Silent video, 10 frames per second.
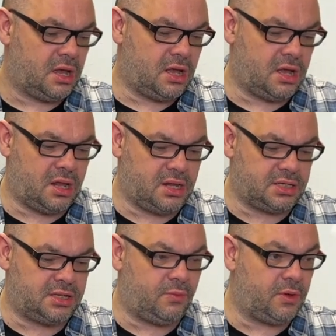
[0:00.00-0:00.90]
Uh,
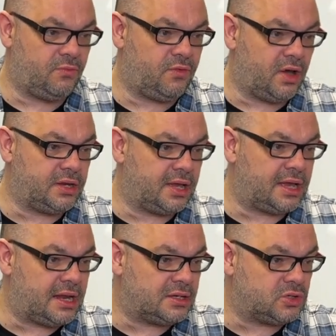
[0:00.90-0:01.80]
let's see if we can find it.
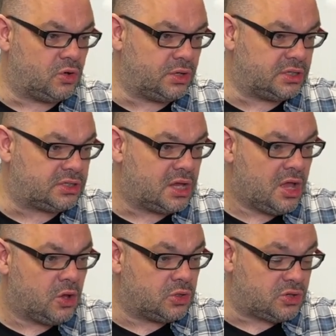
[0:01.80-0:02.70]
Calyx coins,
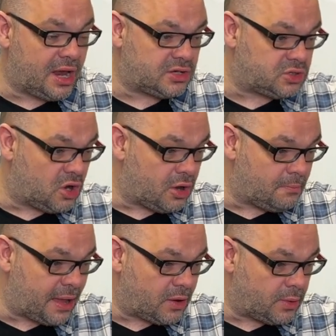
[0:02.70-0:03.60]
because they're out of stock
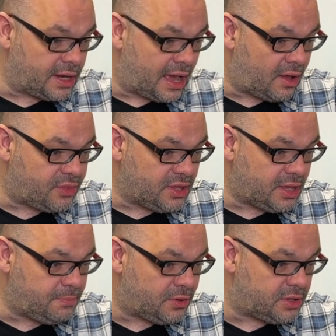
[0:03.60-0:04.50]
on Penguin now. I think
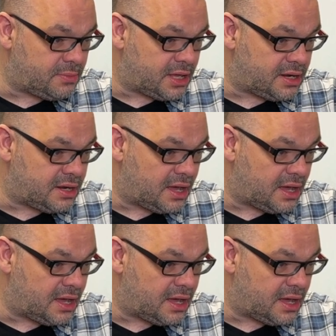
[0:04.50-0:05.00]
they put them in.